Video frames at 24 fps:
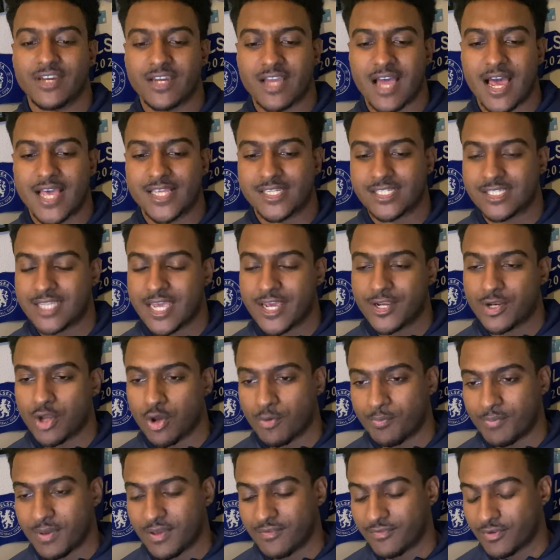Caicedo
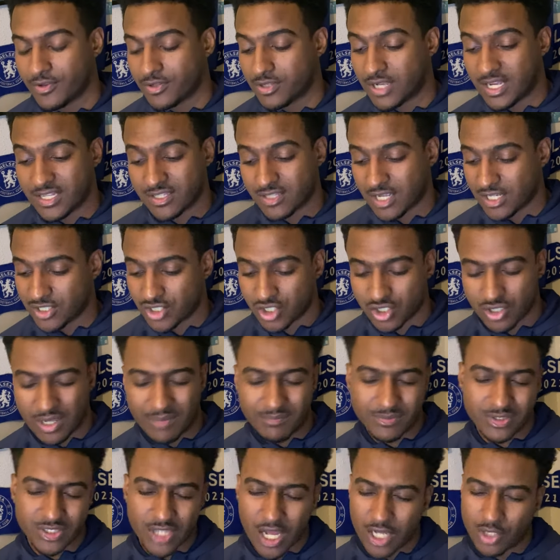pivot. I just, I'm
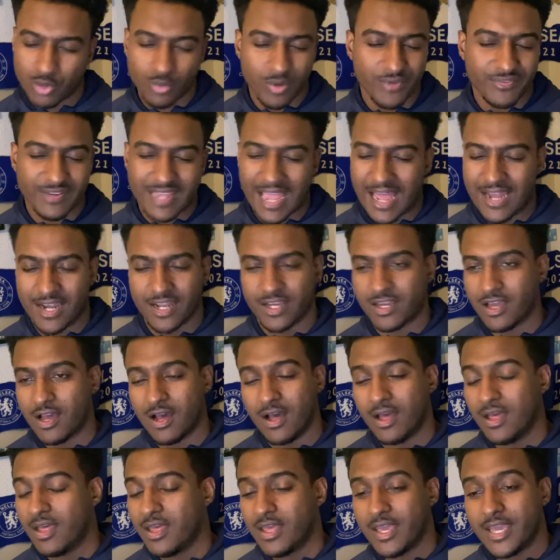done with Gallagher
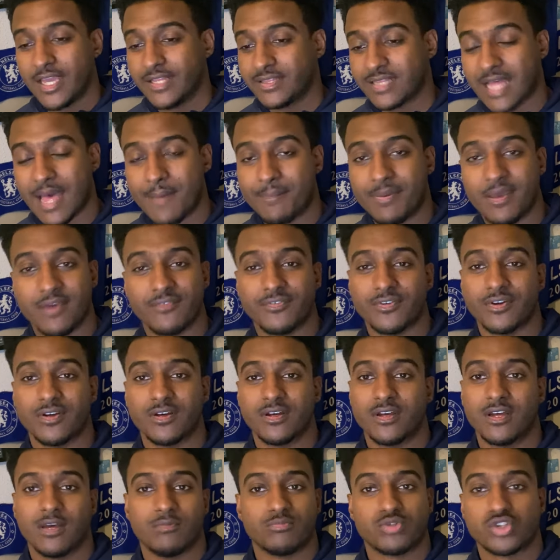in that pivot.
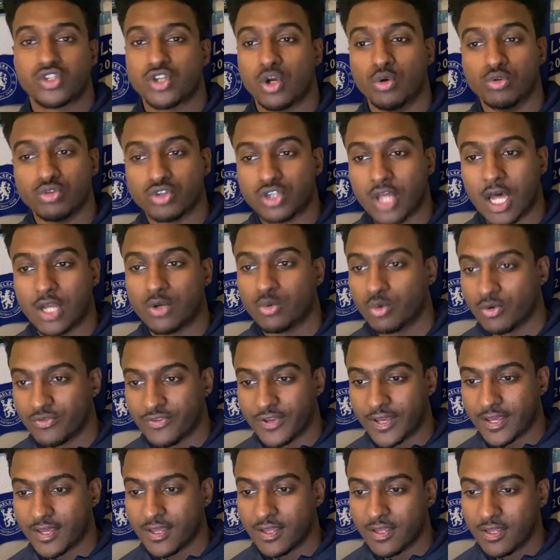I'm so done with
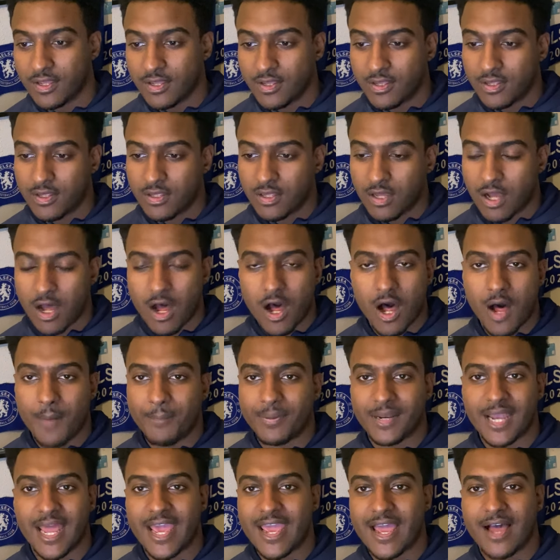it. Our
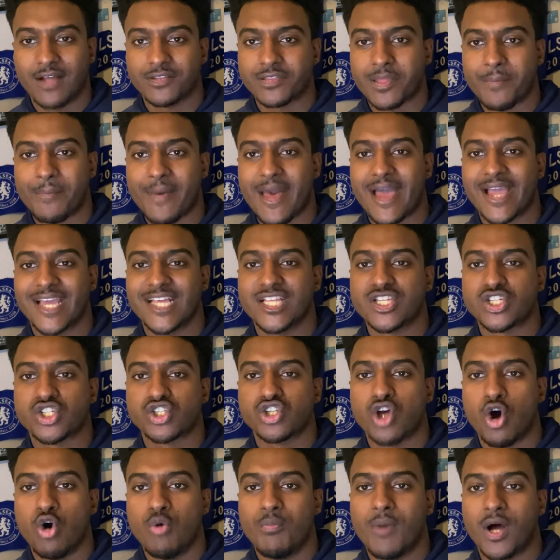play out the back is
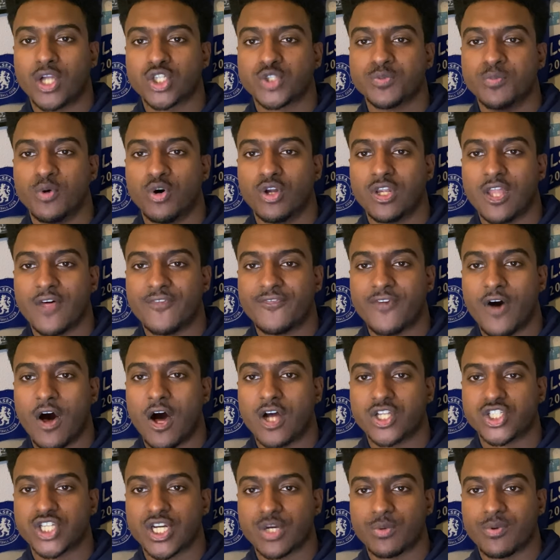so much more
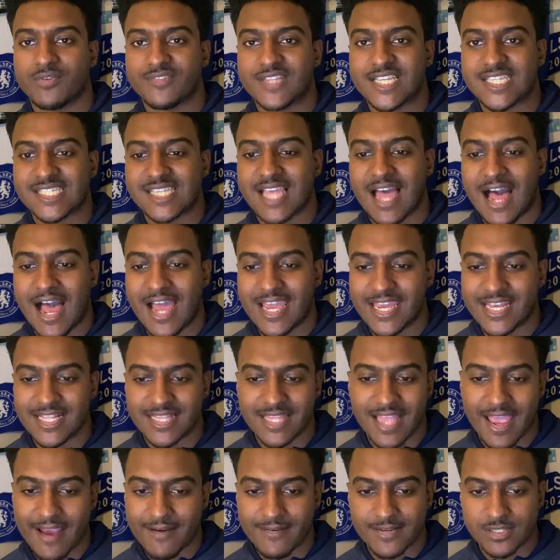lethargic with this guy in
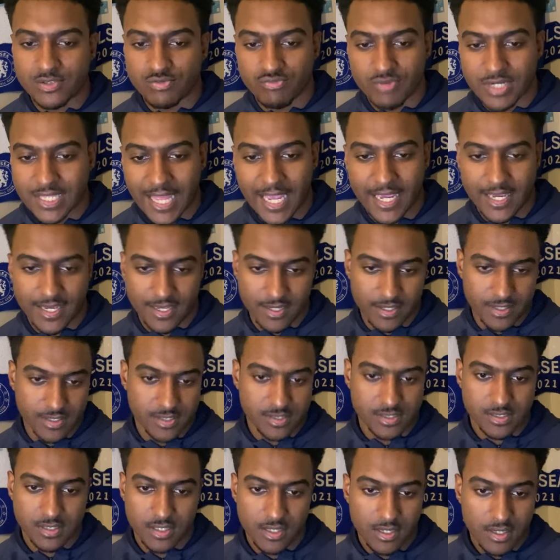there. It's
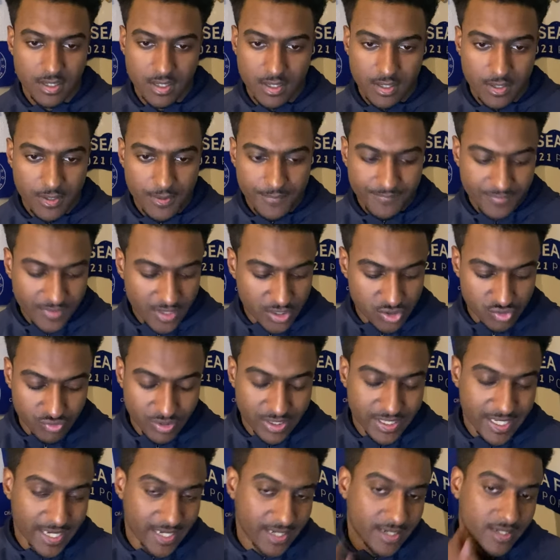ridiculous. It's
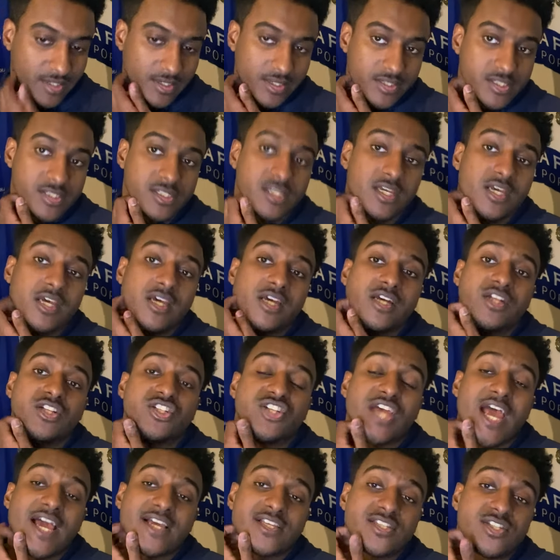ridiculous.
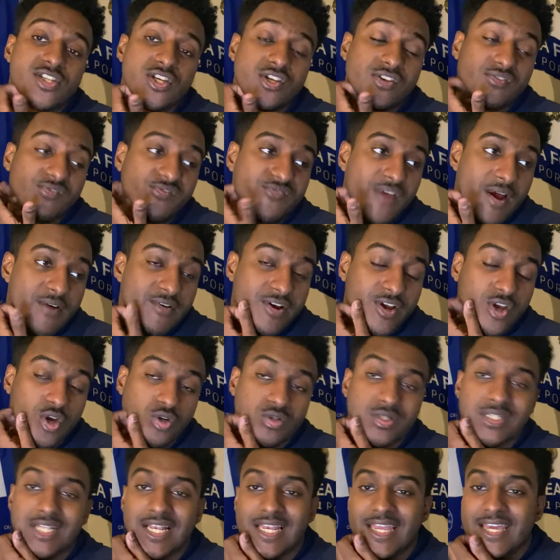Jackson, very good
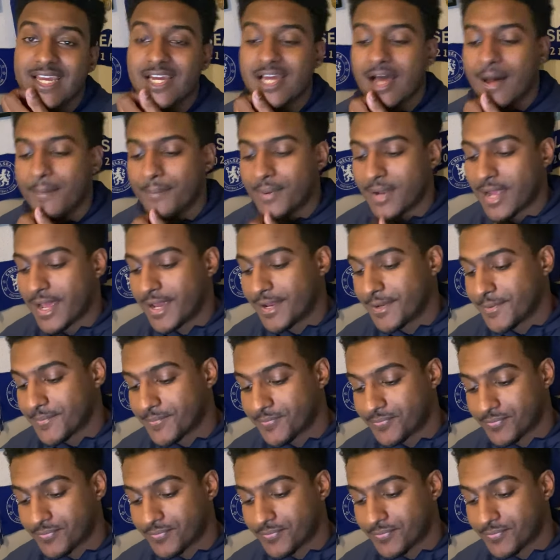at the link-up play.